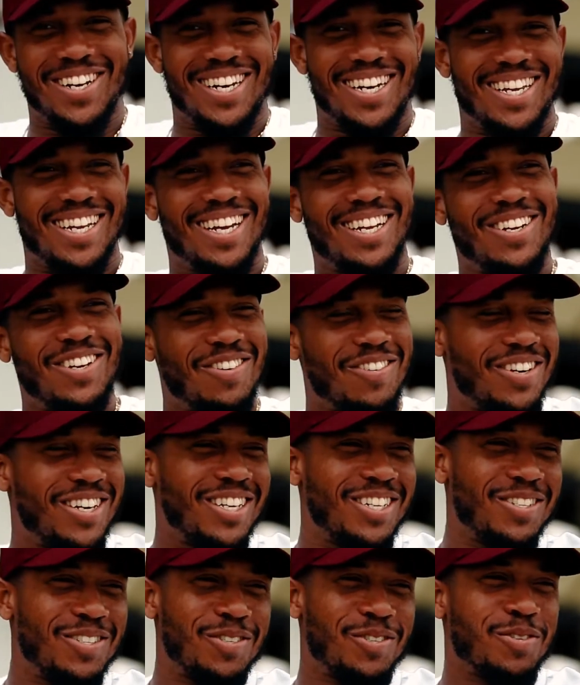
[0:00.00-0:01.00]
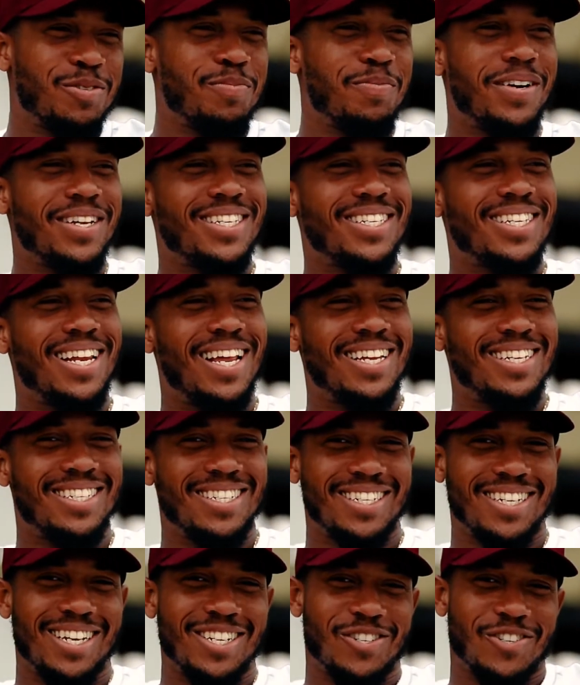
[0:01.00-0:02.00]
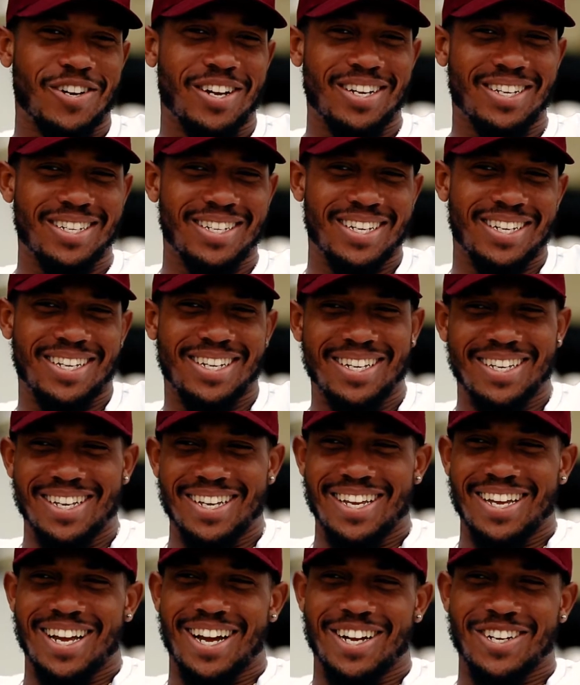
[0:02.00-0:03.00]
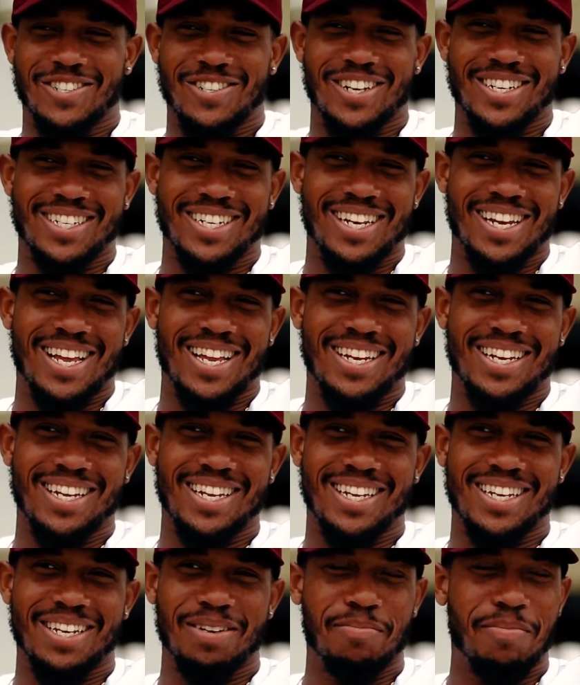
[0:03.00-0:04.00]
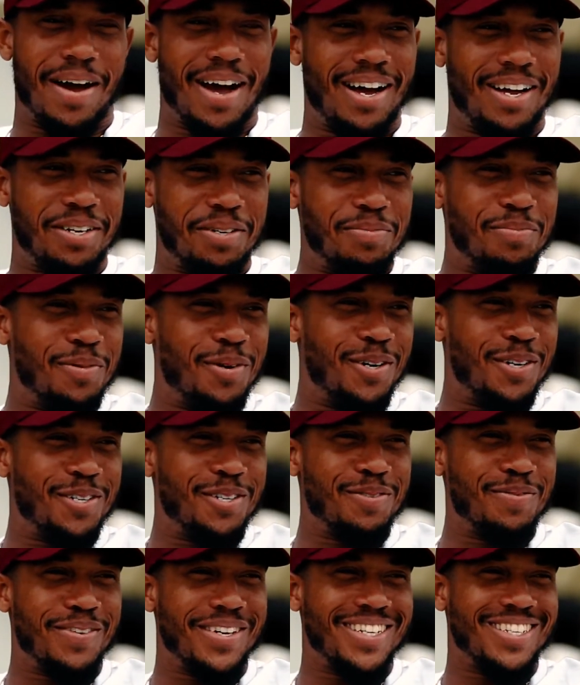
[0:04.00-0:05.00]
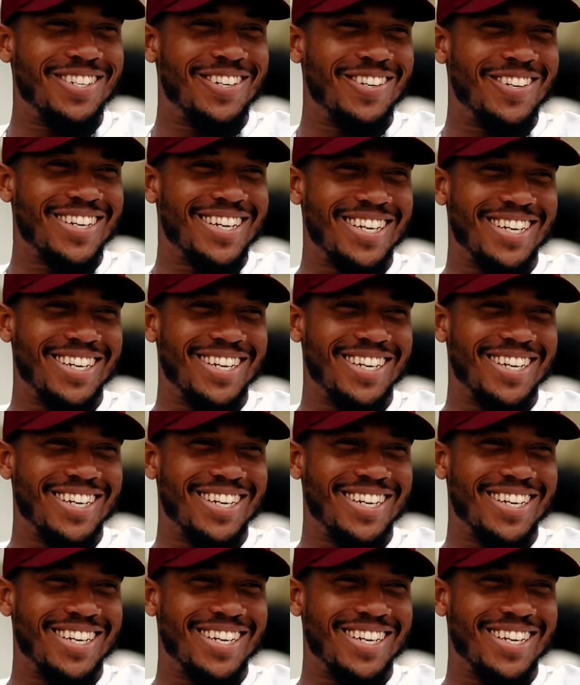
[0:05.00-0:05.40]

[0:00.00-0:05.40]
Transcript: really do too much sledging. I try to let the bat and the ball do my talking.